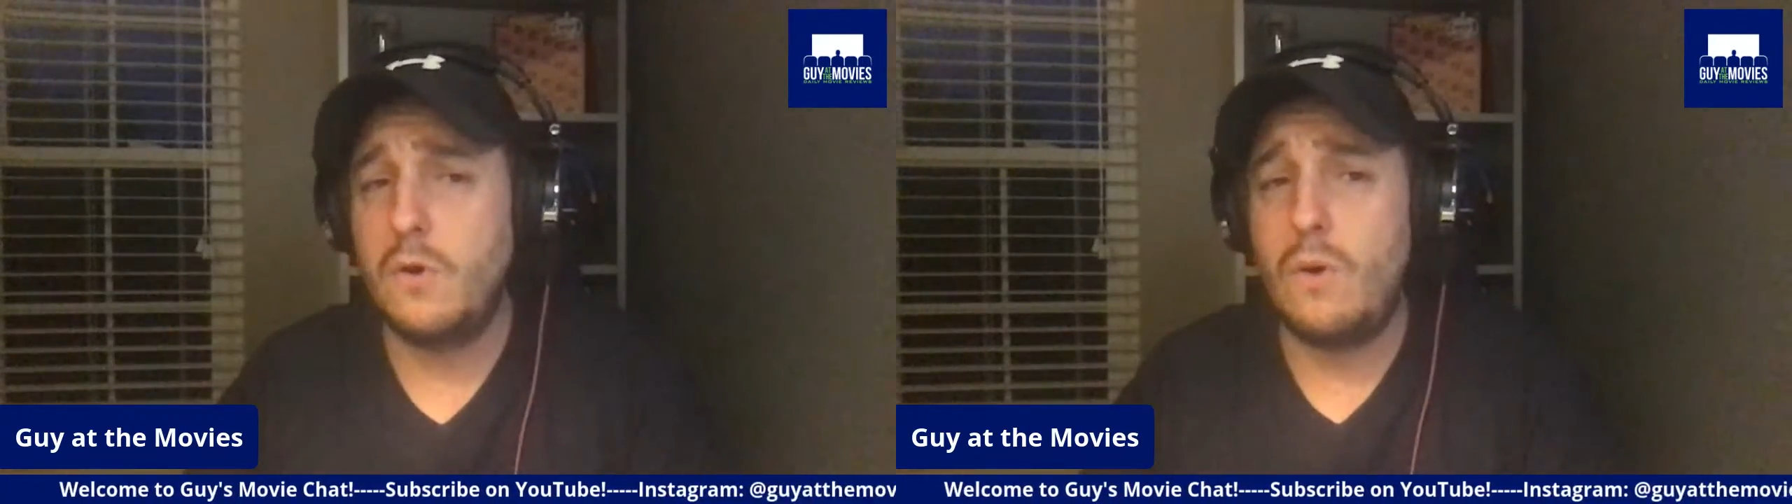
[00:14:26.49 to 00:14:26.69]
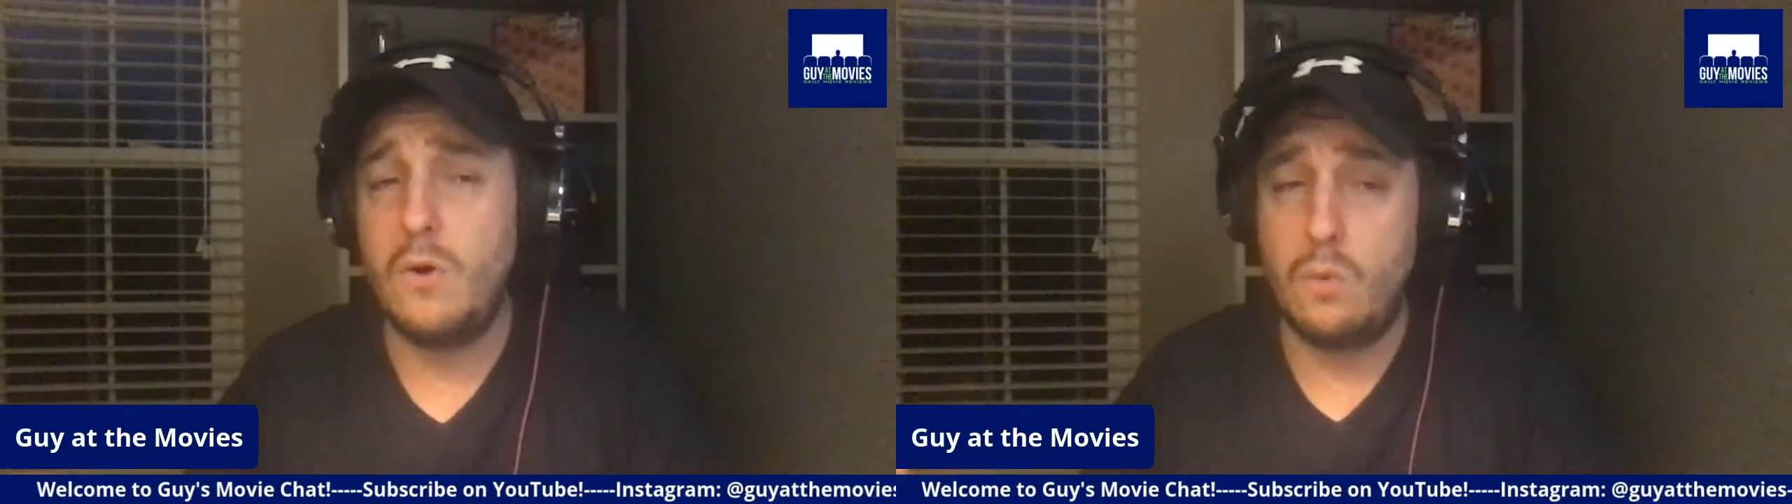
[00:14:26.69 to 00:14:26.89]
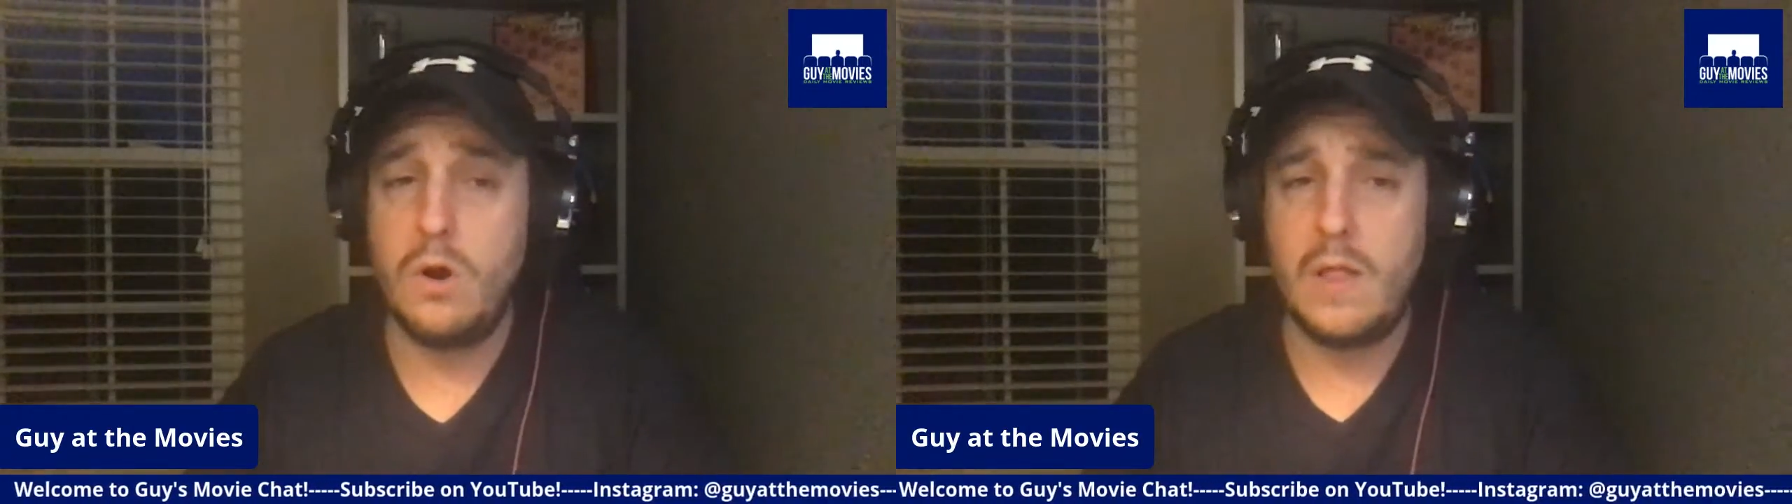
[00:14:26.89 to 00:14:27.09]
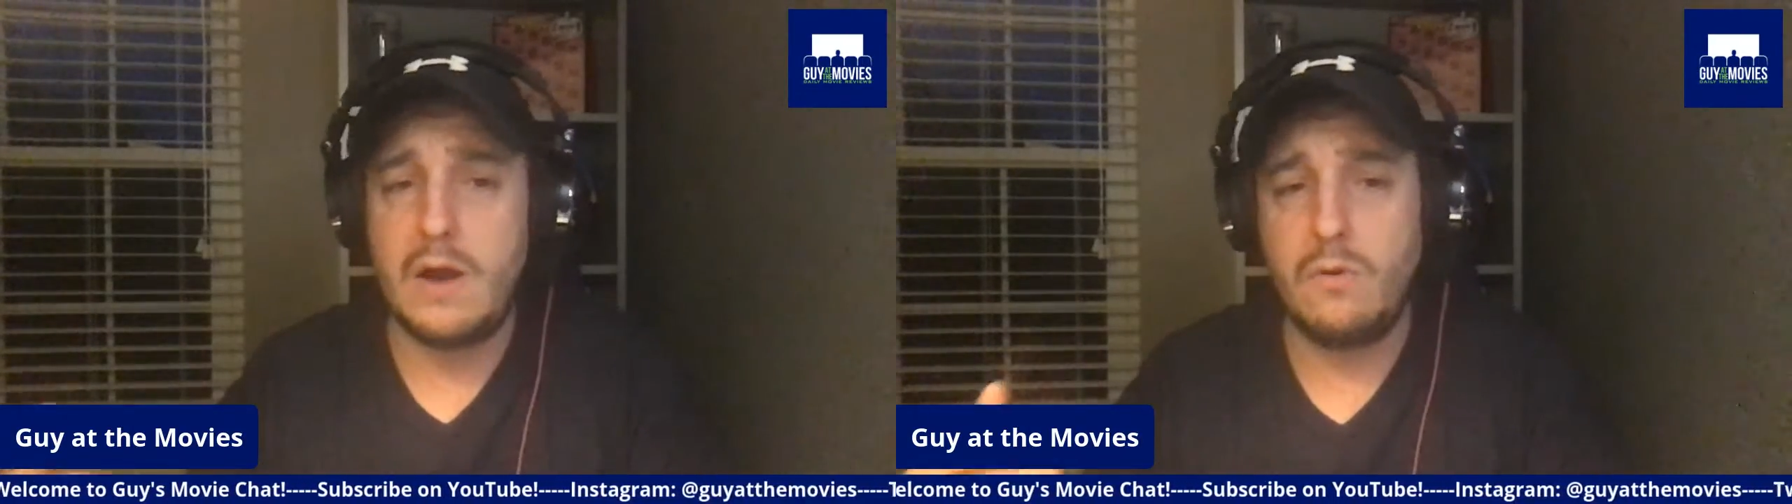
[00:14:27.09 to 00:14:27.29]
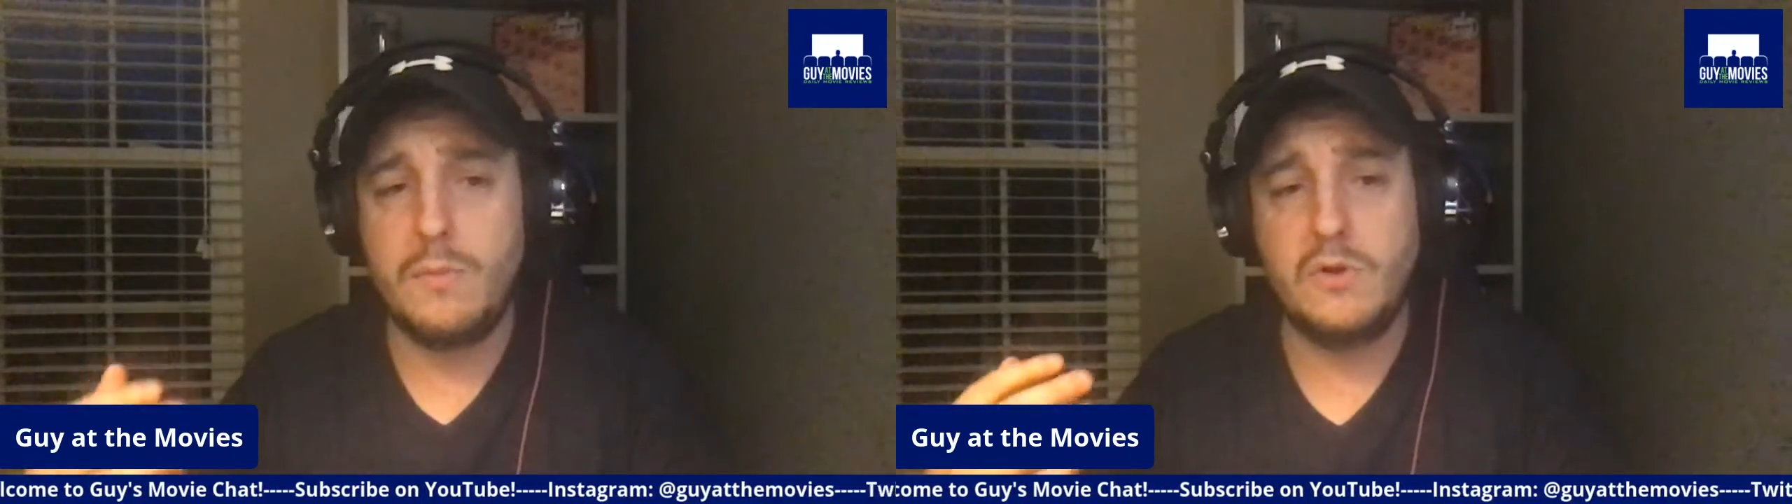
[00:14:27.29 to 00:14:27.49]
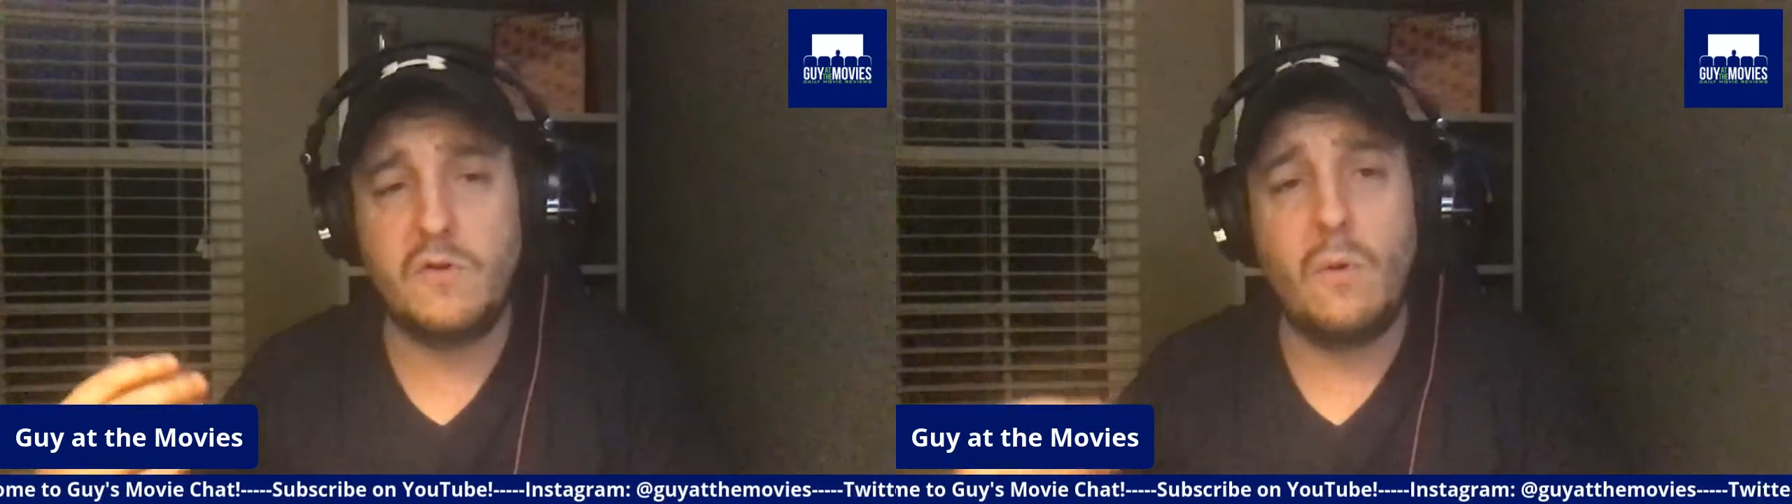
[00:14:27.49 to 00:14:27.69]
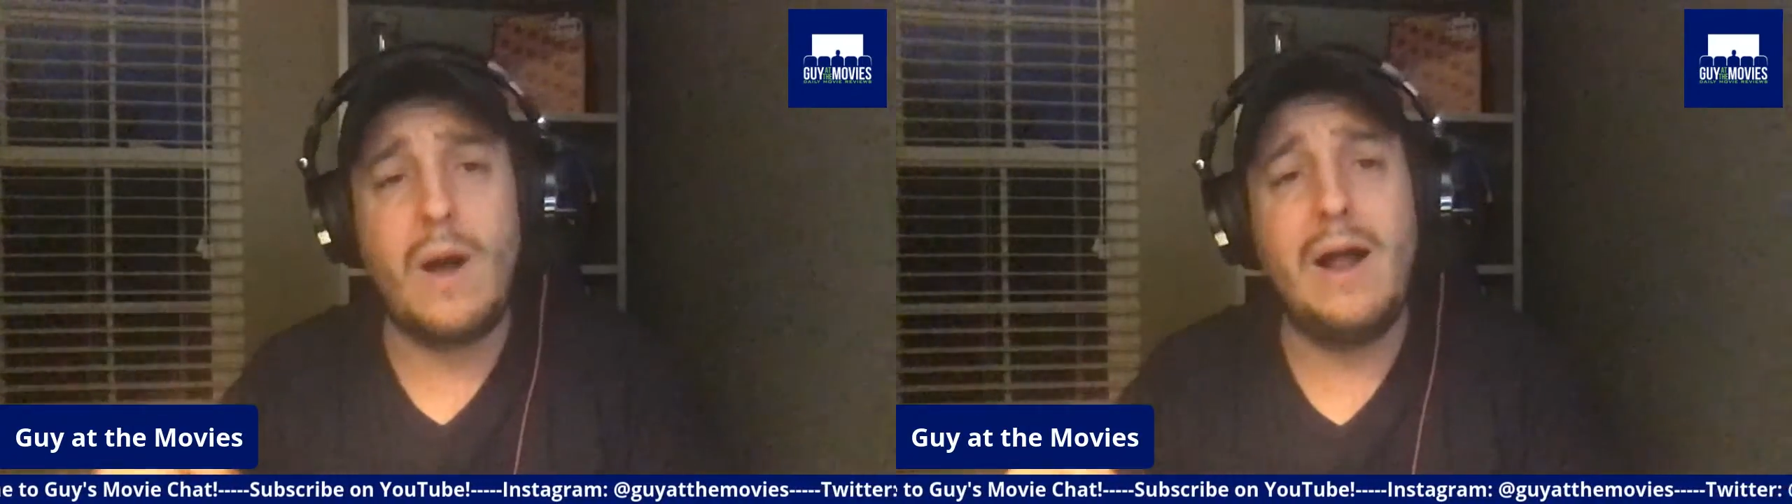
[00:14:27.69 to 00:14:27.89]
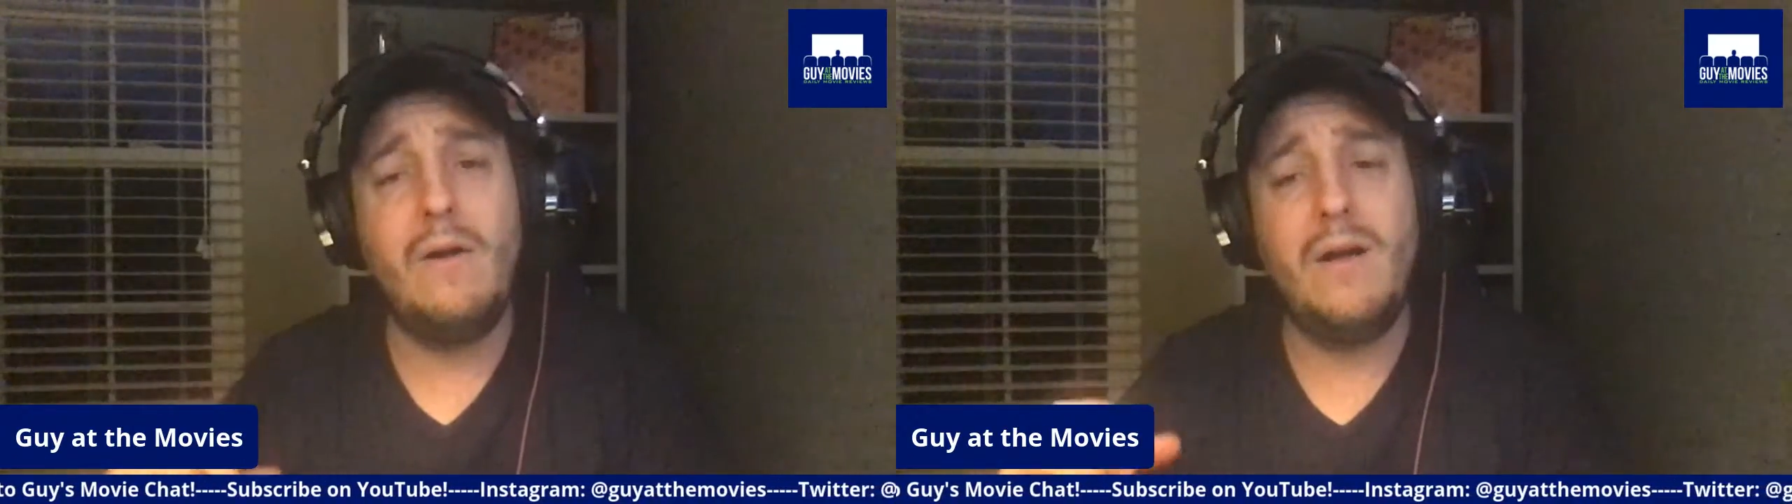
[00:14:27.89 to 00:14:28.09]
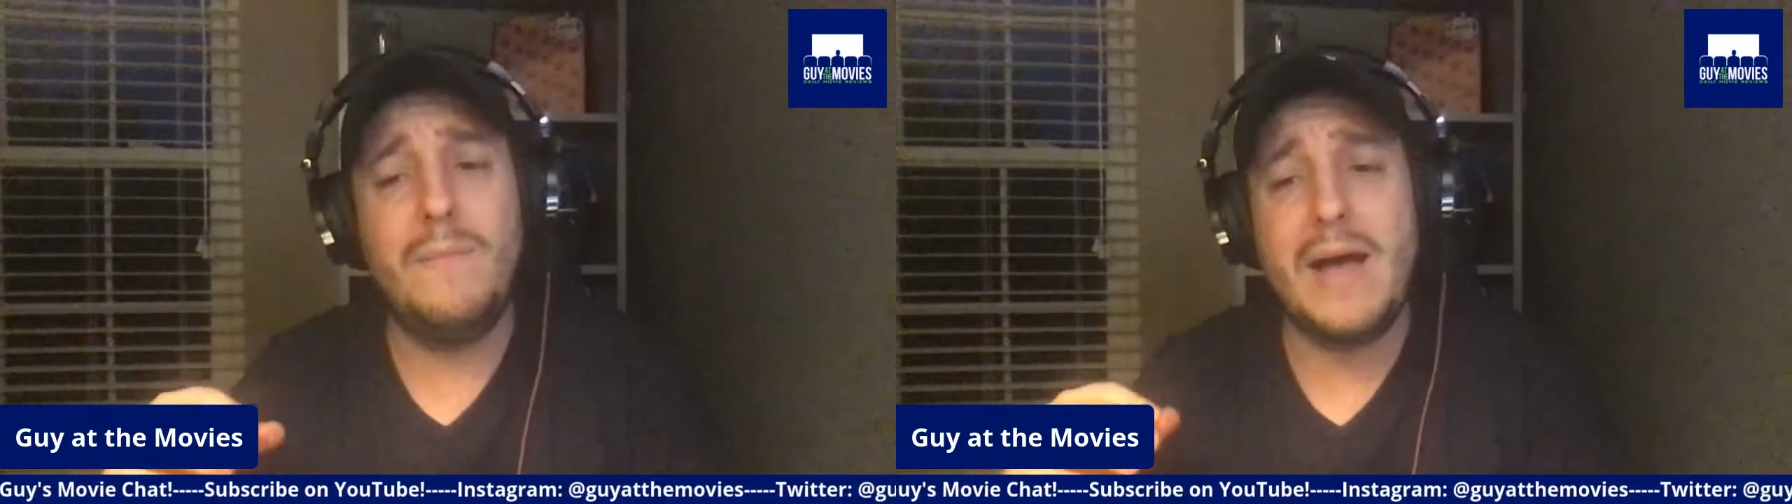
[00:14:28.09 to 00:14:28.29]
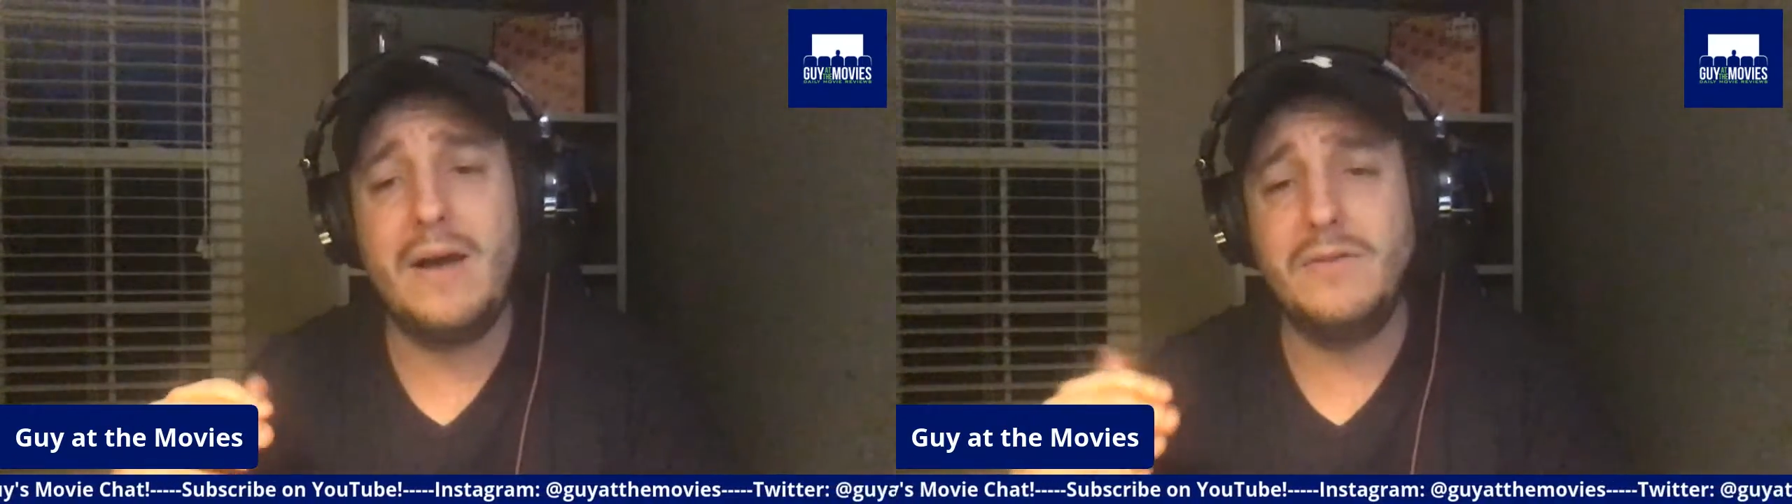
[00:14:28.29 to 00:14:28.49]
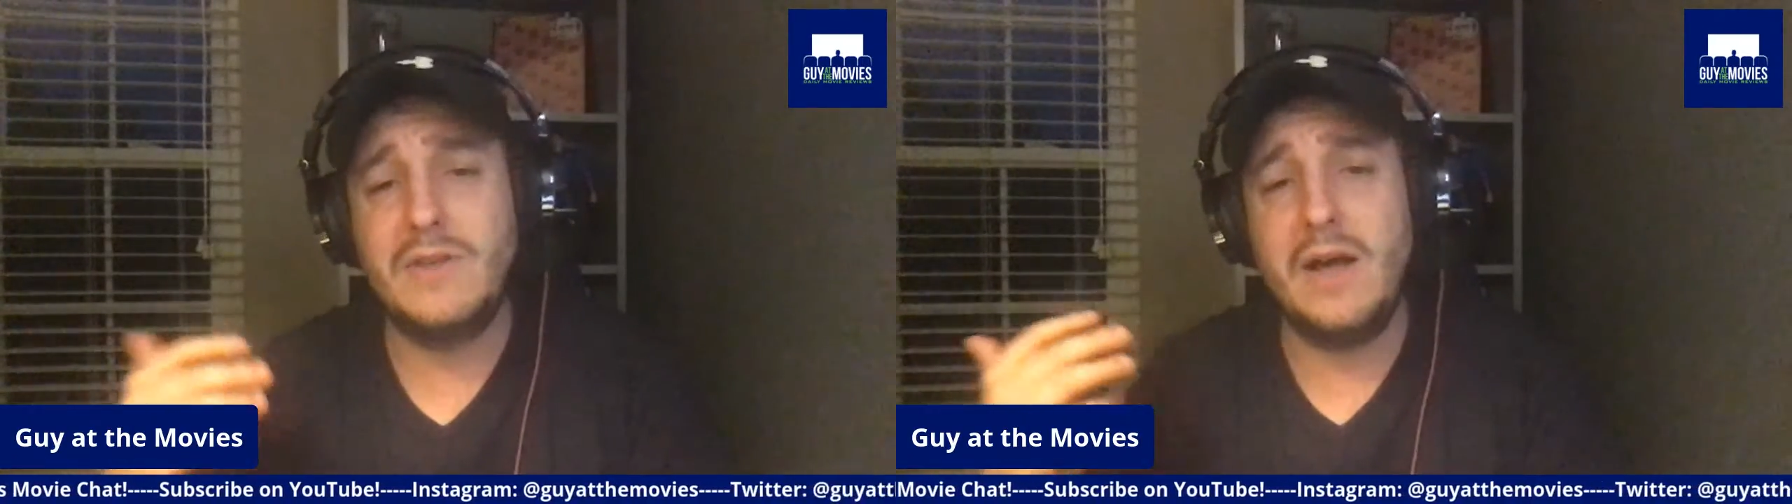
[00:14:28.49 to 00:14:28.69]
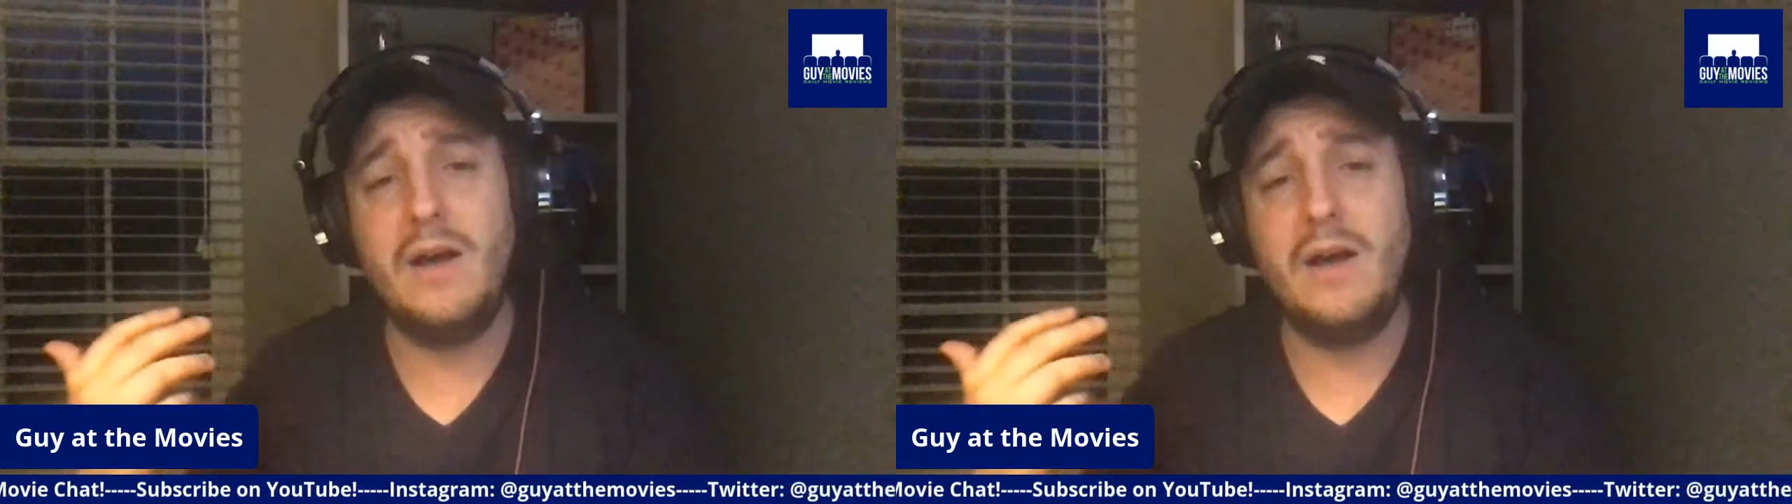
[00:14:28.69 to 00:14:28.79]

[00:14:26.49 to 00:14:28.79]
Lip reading: a while about